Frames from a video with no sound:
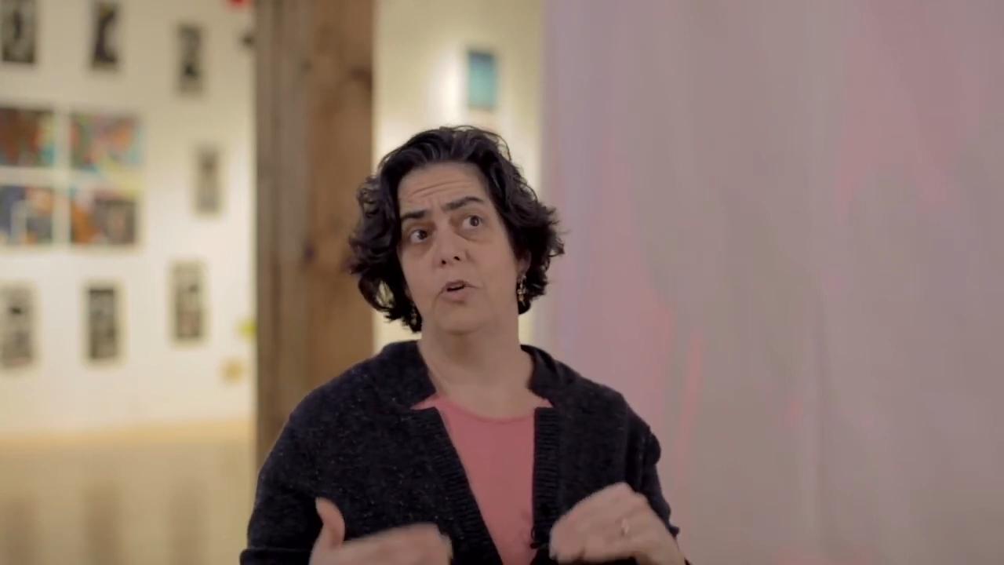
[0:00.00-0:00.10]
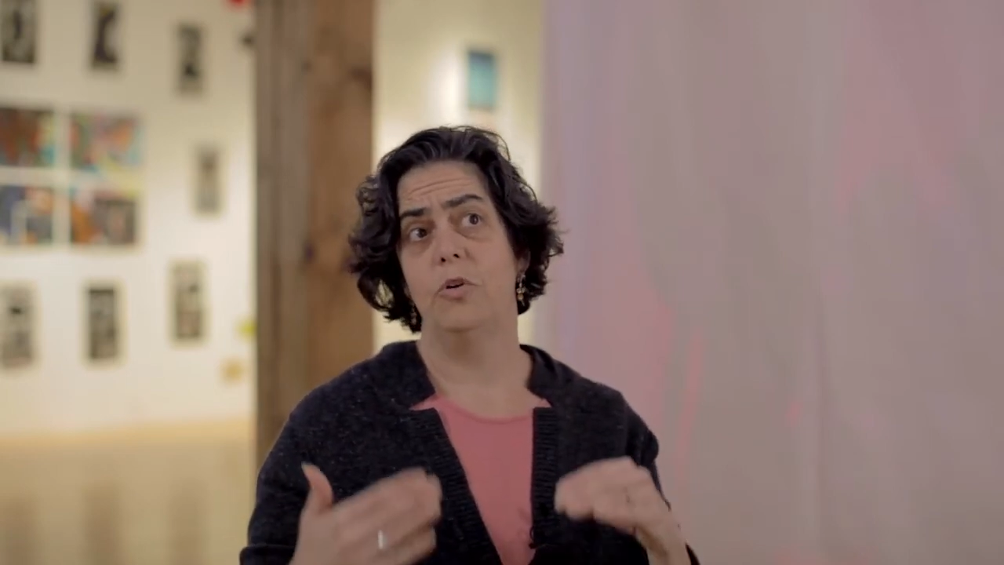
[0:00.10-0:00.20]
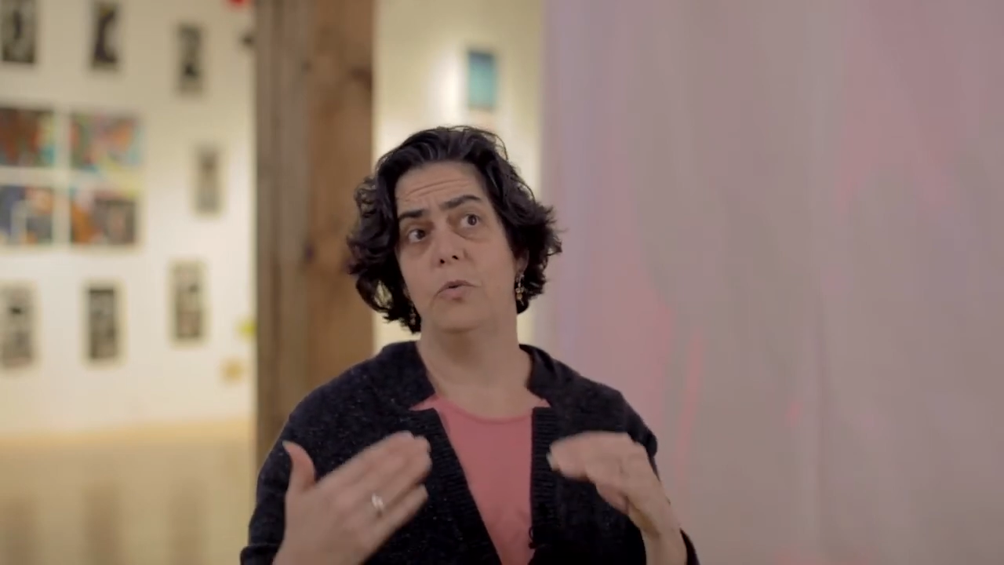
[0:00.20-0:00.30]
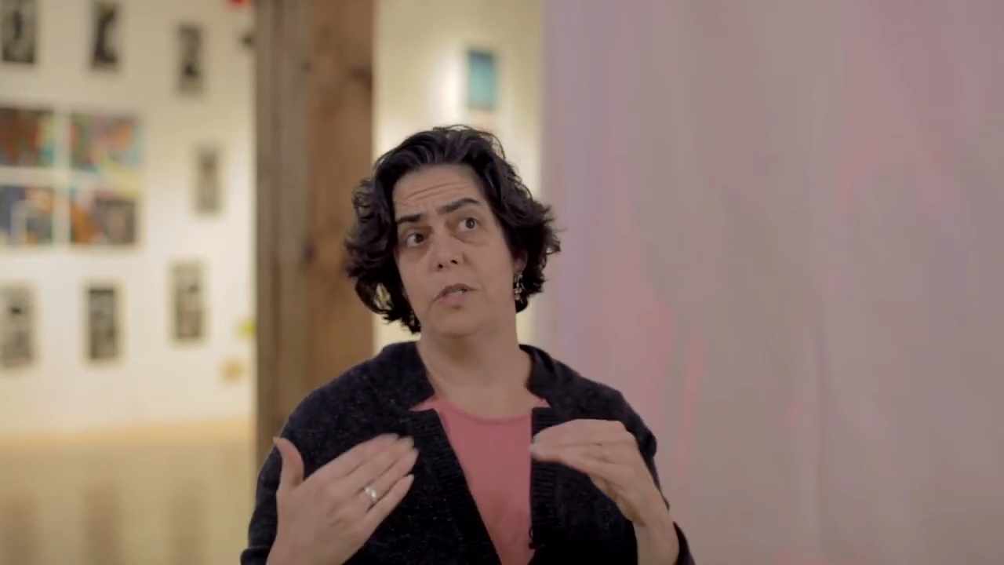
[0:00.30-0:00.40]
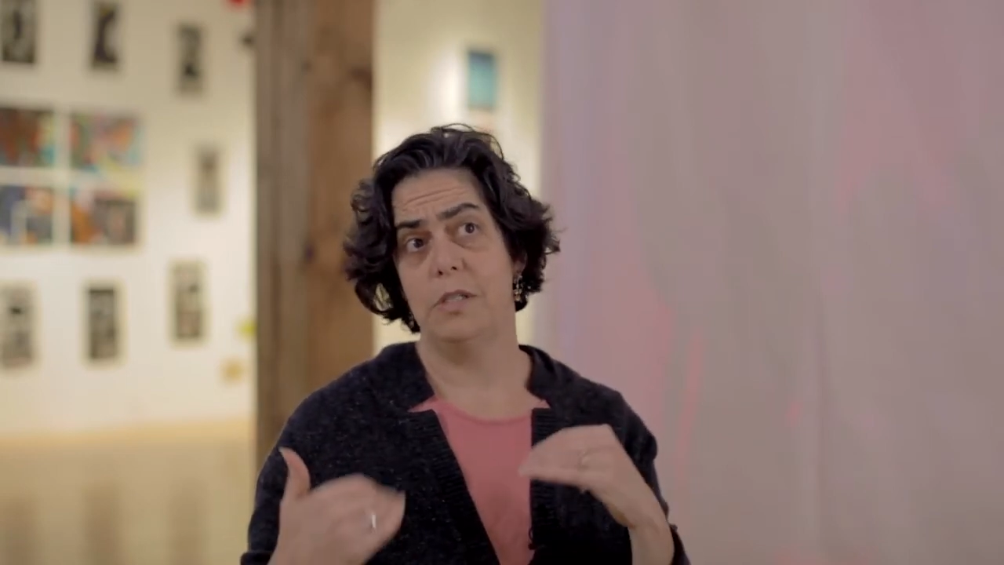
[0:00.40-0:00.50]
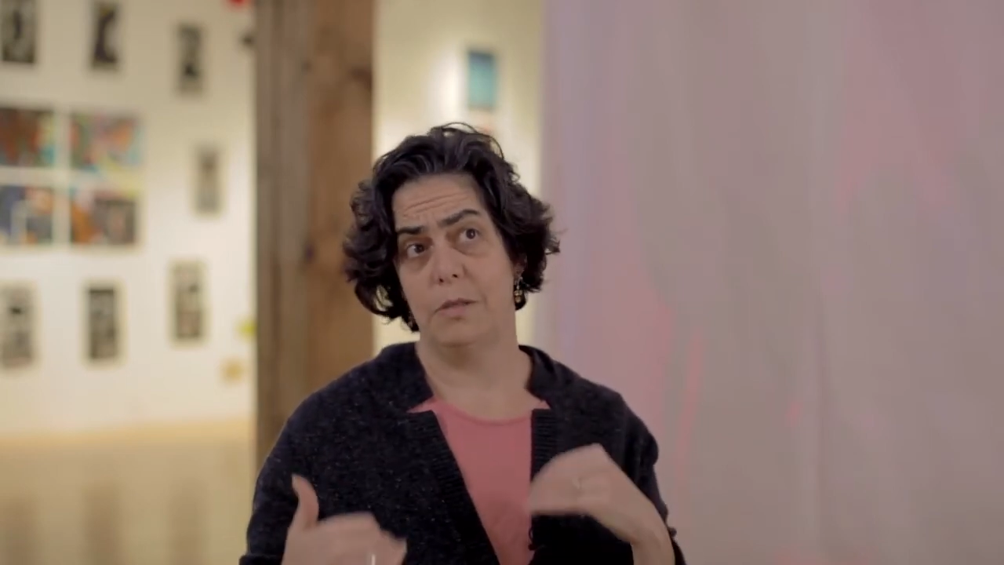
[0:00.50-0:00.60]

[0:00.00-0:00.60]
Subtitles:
who is